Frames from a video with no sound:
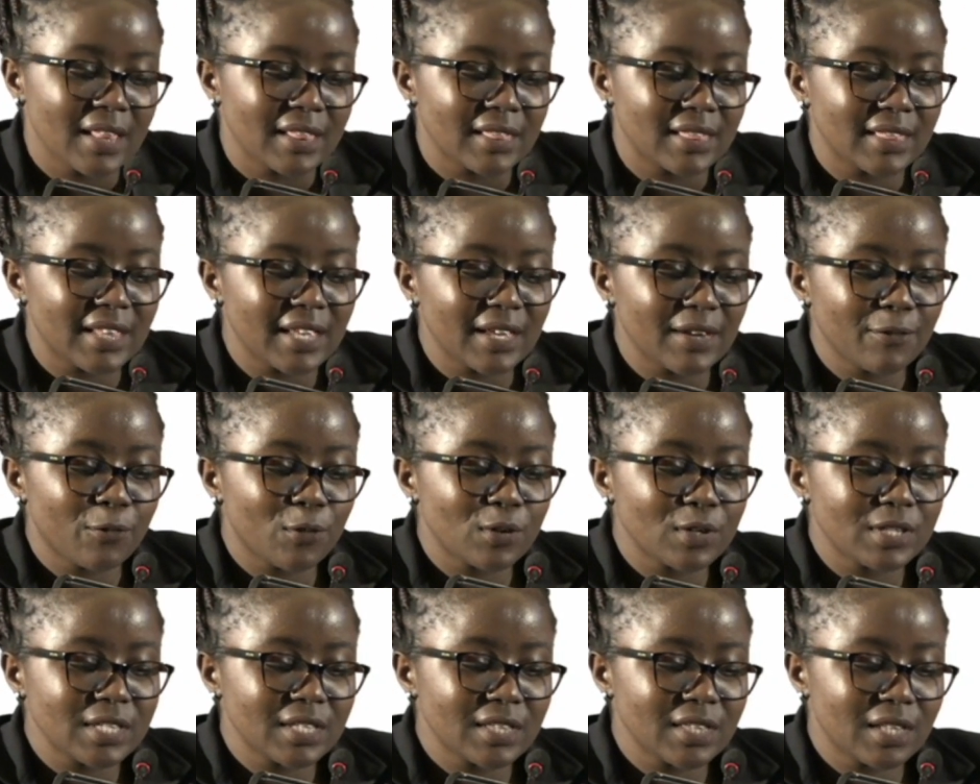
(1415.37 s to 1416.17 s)
The
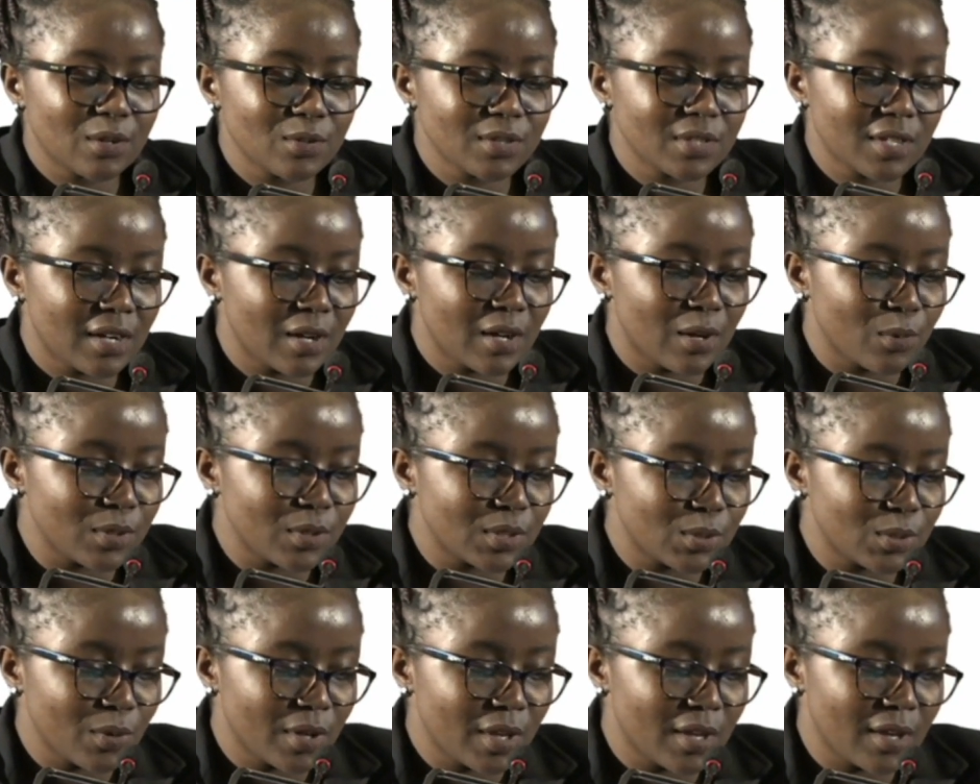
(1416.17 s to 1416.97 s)
14,000 I
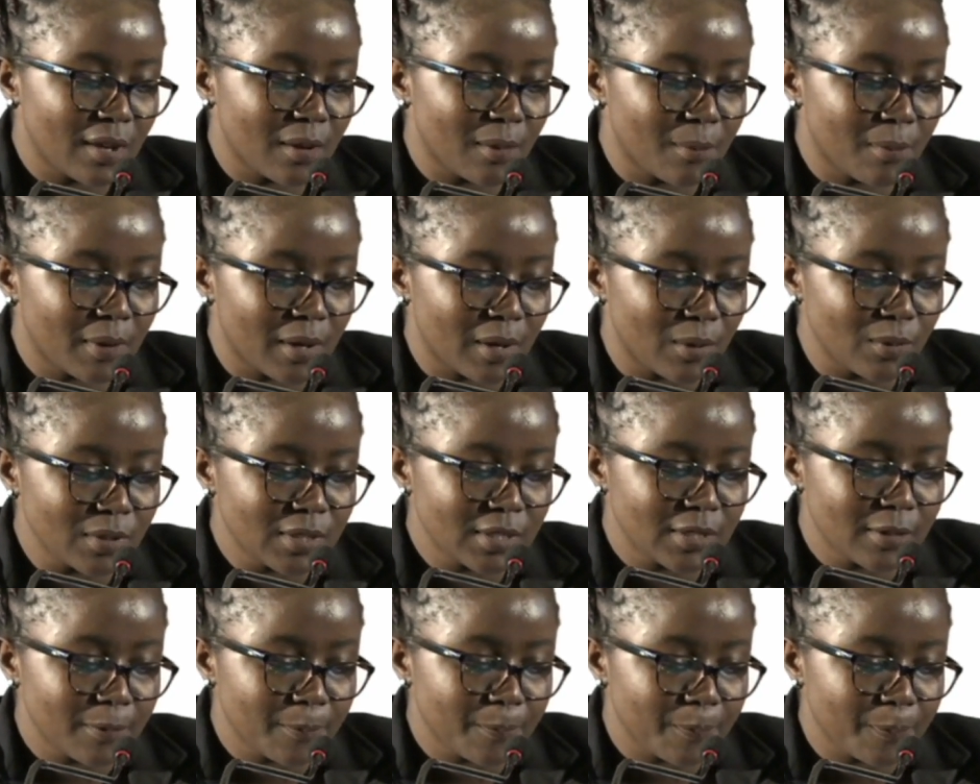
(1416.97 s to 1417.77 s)
was talking
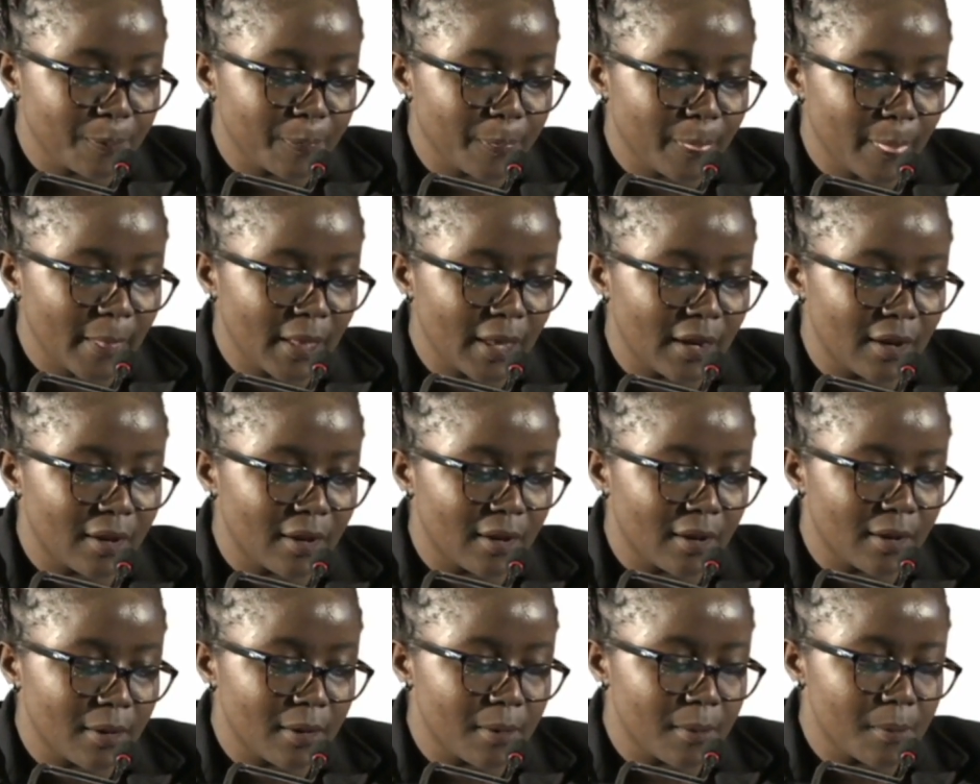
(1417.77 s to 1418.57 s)
about,
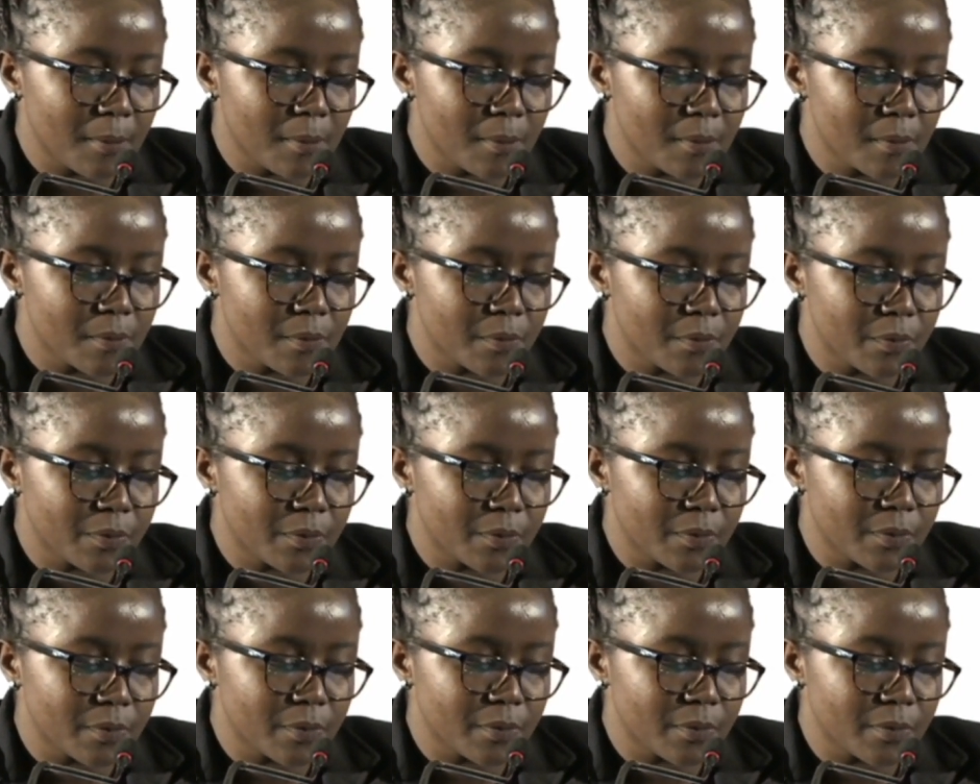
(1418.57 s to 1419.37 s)

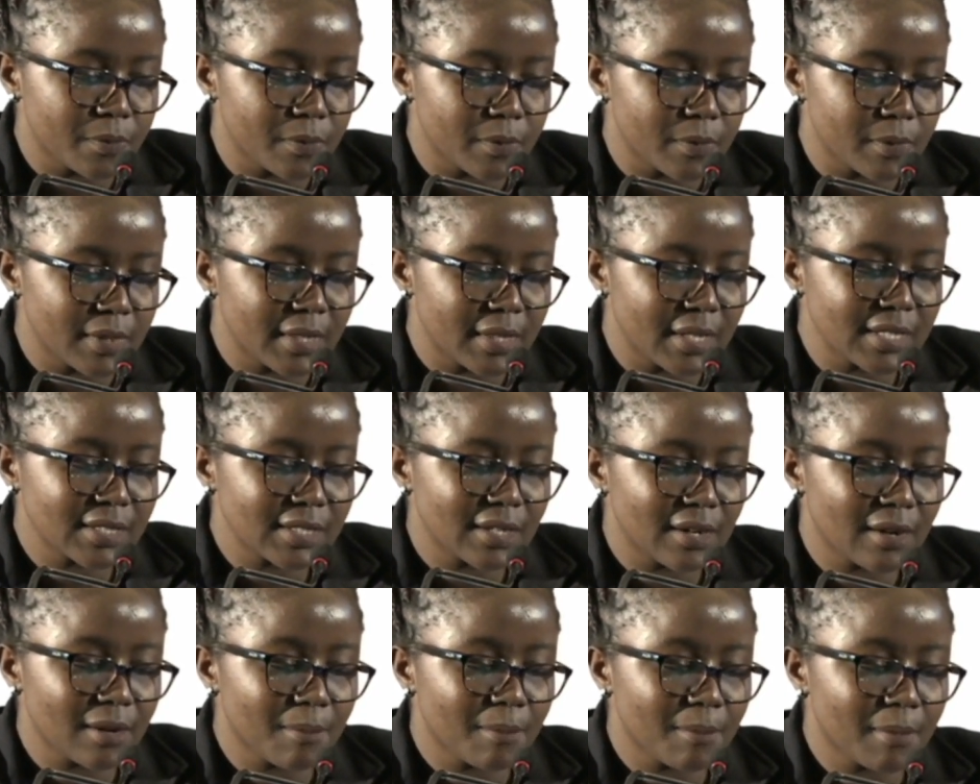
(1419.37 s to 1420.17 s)
there's
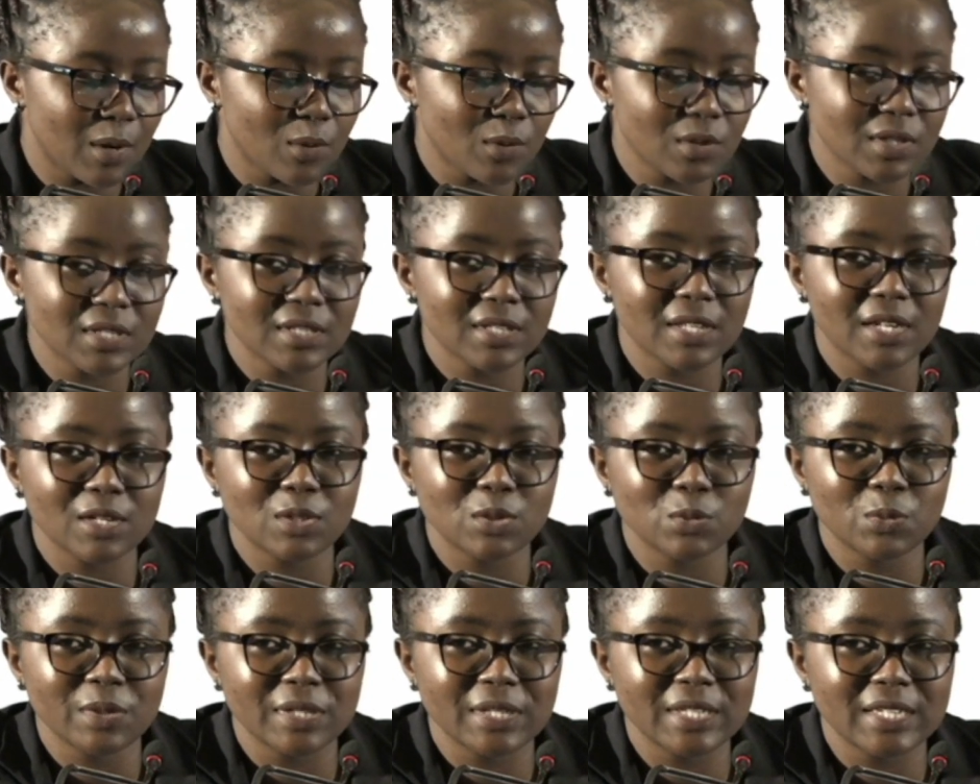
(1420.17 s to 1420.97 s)
an amount
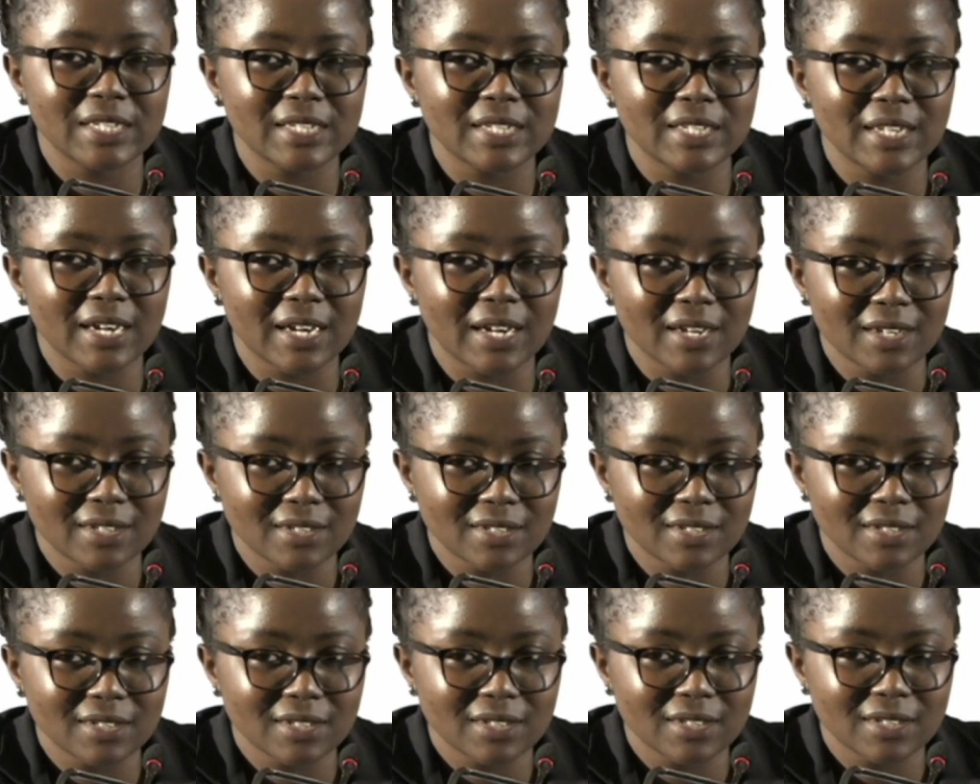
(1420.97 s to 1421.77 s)
that we
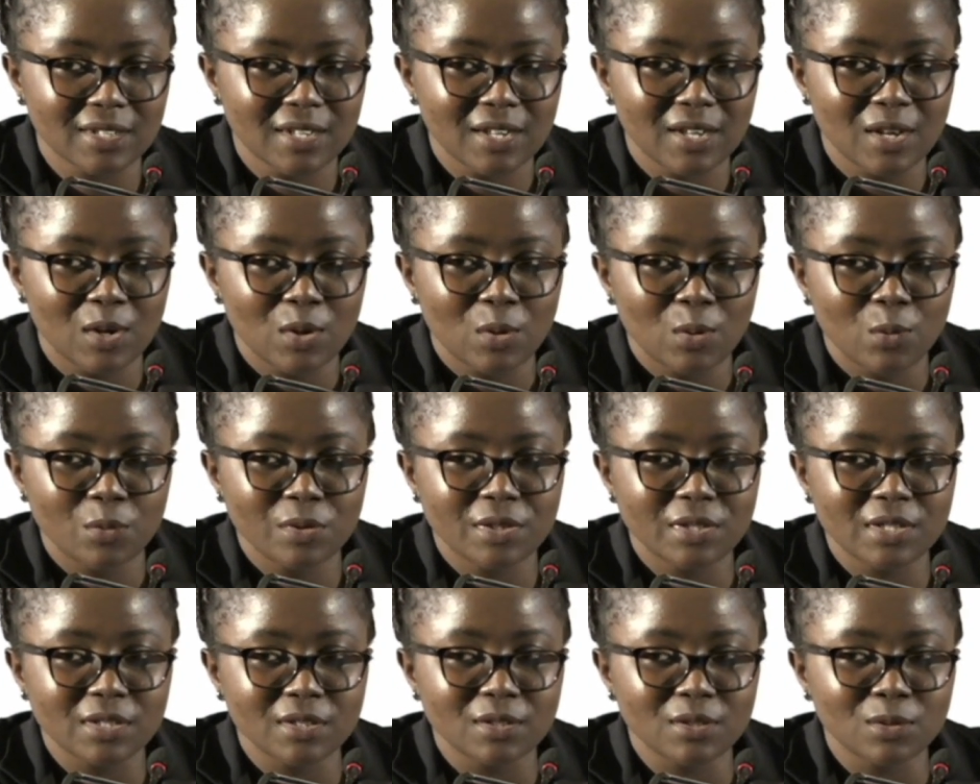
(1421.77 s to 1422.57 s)
deduct,
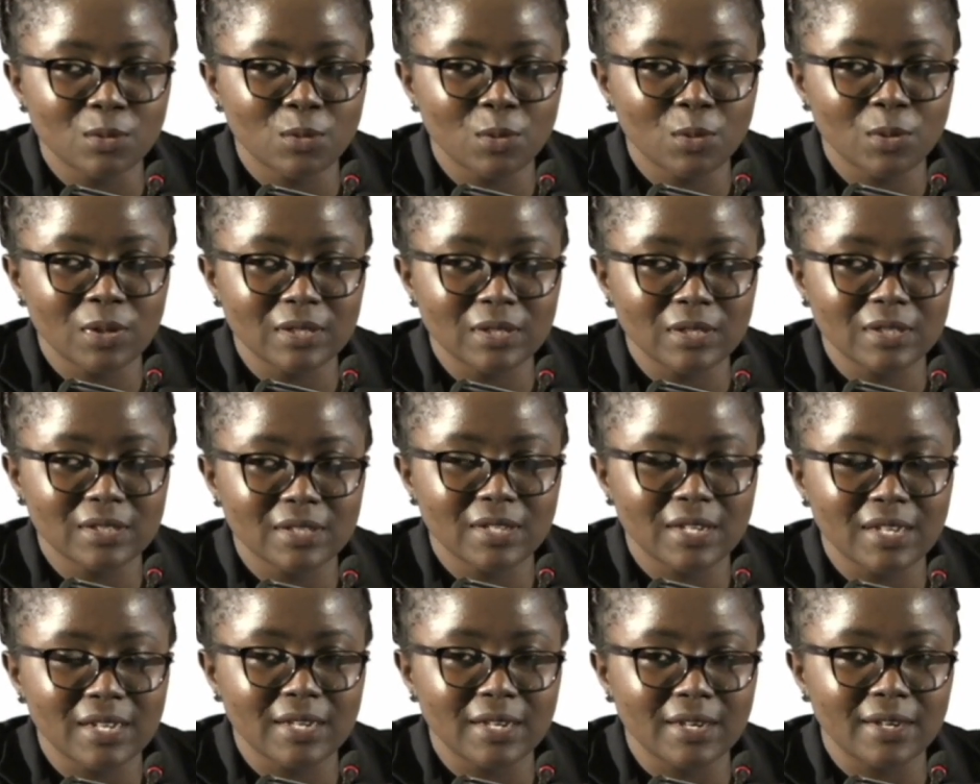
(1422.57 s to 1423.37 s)
which is called
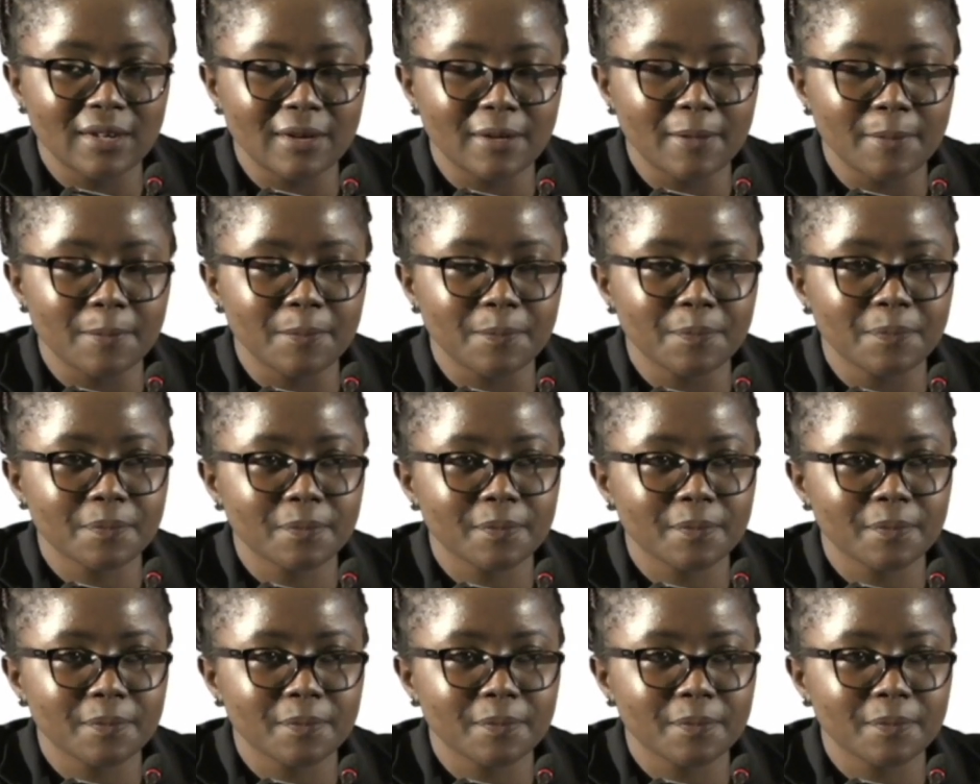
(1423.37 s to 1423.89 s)
the